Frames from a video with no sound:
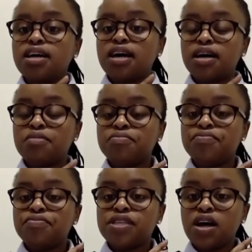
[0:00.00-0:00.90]

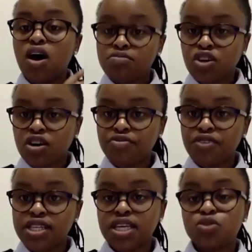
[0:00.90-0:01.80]
armed
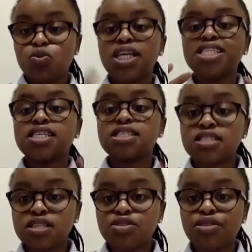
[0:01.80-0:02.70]
conflict, as well as
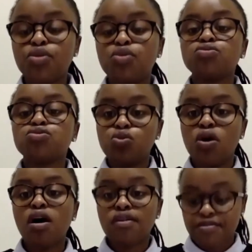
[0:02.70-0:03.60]
assist those who
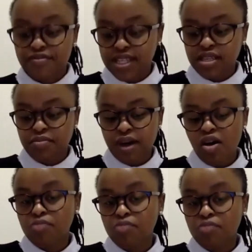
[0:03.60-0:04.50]
are affected by
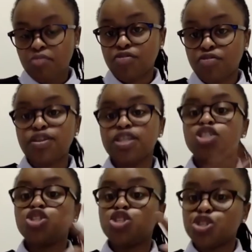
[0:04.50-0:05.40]
armed conflict
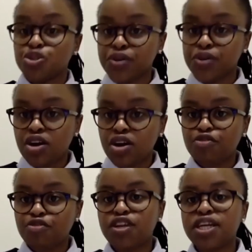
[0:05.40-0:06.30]
during conflict and
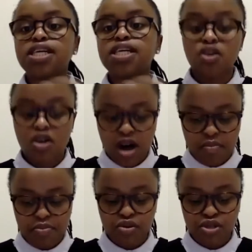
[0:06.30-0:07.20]

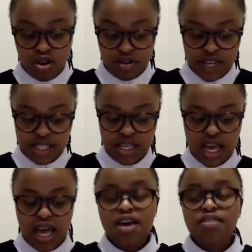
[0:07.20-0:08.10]
post-conflict. The
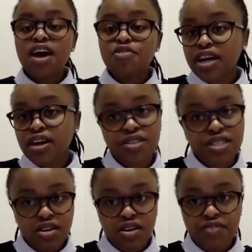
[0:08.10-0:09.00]
African
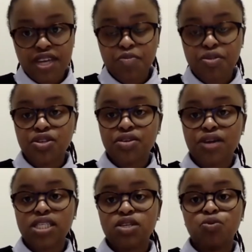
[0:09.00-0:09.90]
Committee of Experts on the
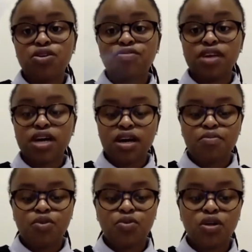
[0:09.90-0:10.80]
Rights and
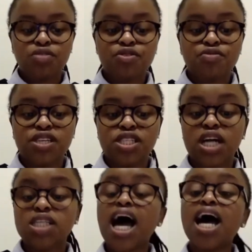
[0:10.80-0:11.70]
Welfare of the
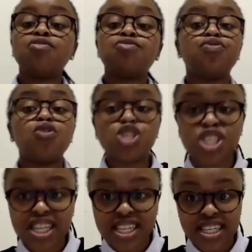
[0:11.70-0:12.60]
Child,
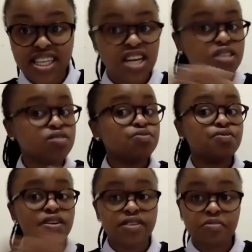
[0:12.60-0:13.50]
unfortunately, is
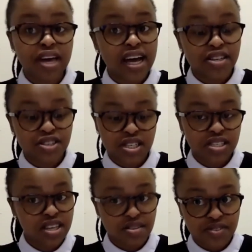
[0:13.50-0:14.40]
very behind on
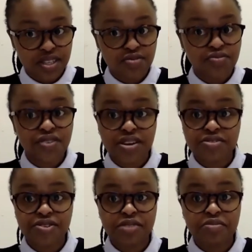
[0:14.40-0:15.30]
its efforts, very,
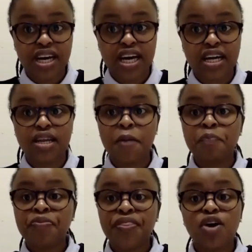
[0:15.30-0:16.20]
very behind.
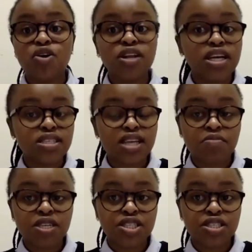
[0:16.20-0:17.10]
They only
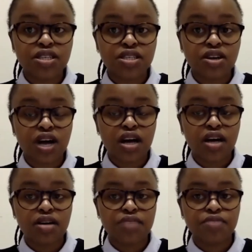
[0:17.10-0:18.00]
established
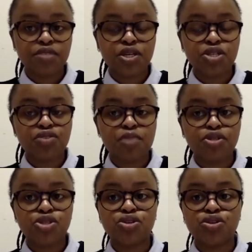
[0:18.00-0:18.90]
a special
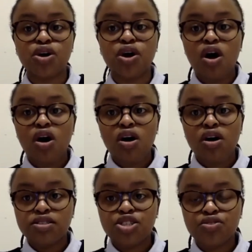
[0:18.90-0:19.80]
rapporteur
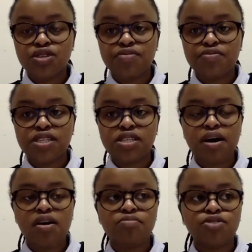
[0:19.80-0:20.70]
on children affected by
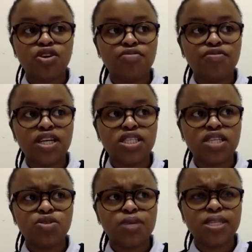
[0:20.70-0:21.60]
armed conflict in
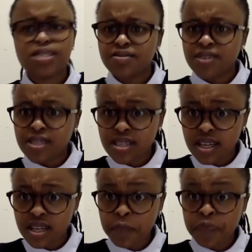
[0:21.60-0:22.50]

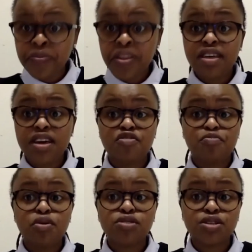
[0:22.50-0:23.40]
2017. They have
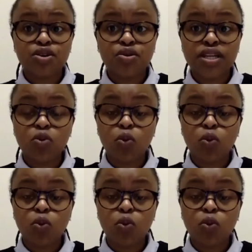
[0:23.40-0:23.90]
posted only